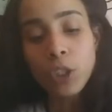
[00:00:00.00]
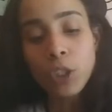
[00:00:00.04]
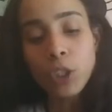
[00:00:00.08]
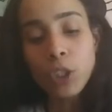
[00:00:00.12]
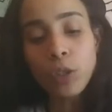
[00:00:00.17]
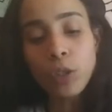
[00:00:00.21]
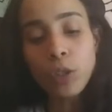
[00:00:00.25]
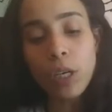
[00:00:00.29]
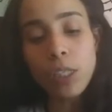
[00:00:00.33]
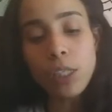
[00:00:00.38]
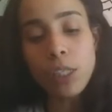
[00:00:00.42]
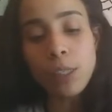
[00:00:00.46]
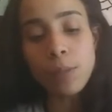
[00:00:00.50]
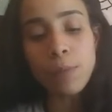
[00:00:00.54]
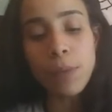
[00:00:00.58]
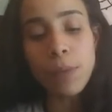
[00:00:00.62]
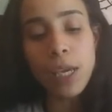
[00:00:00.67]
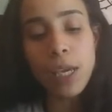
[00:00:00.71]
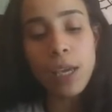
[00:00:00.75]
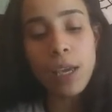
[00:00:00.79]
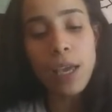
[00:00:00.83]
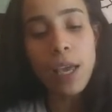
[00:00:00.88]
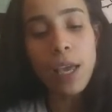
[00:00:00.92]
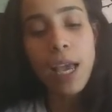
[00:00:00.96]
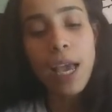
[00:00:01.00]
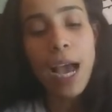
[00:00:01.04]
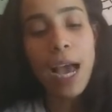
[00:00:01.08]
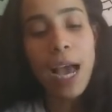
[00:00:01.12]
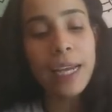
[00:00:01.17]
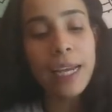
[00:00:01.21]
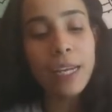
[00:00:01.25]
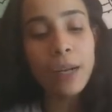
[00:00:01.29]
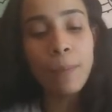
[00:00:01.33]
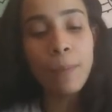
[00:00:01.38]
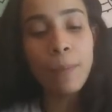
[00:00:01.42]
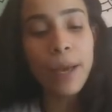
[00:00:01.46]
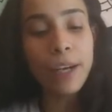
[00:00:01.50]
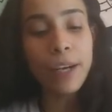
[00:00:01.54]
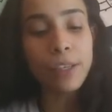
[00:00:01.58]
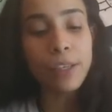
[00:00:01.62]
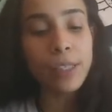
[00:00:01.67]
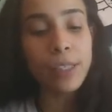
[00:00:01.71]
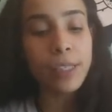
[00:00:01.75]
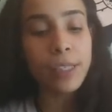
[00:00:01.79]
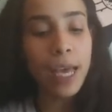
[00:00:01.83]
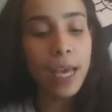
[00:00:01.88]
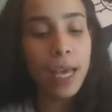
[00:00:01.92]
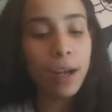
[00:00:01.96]
Trust me, I need a better
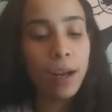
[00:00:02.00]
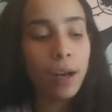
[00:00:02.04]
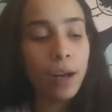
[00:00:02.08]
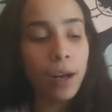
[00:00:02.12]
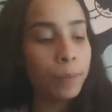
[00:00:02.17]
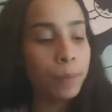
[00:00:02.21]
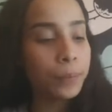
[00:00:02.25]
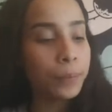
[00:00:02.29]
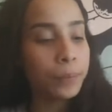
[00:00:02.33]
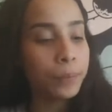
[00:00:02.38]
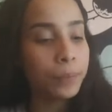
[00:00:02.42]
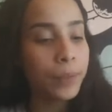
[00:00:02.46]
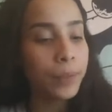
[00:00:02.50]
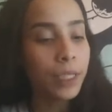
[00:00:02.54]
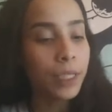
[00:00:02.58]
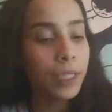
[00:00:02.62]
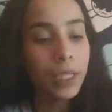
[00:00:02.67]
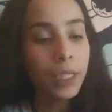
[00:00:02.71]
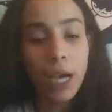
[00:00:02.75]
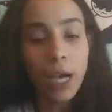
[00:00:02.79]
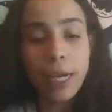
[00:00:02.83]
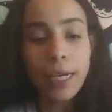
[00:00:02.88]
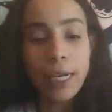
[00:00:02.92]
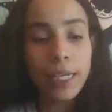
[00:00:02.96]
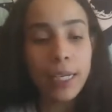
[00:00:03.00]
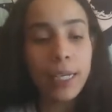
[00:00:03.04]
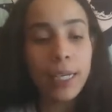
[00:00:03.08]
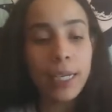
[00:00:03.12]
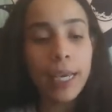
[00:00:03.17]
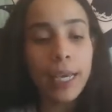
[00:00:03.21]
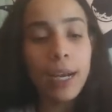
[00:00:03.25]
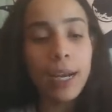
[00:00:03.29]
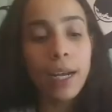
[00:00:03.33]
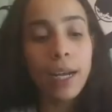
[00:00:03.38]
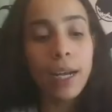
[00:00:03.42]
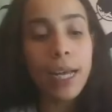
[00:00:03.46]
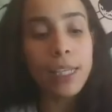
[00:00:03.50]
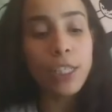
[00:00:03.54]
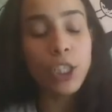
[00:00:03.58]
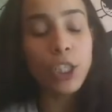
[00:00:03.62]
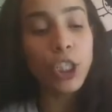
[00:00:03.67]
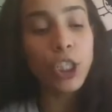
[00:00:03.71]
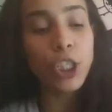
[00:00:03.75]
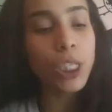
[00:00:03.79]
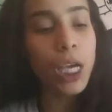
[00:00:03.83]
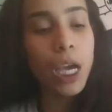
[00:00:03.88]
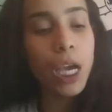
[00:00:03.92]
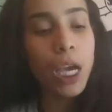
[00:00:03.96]
setup. I need to get a nice
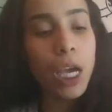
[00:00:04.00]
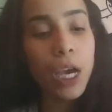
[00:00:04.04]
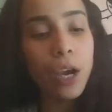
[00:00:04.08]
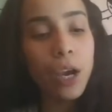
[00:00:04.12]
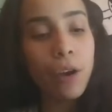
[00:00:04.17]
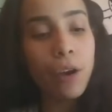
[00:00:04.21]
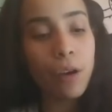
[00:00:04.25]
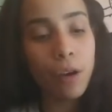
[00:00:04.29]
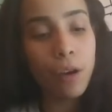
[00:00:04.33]
chair.